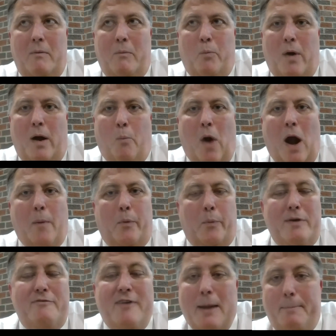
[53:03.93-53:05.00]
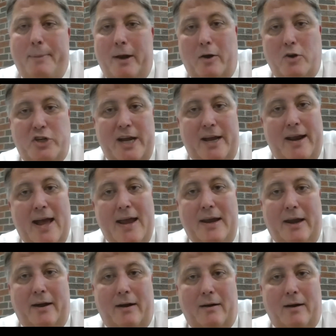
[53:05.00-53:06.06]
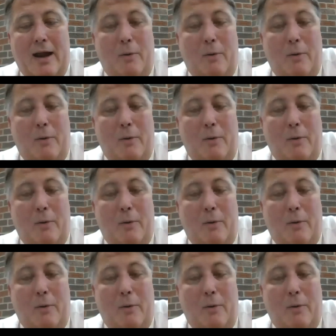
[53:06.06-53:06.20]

why we're revamping our gen ed here,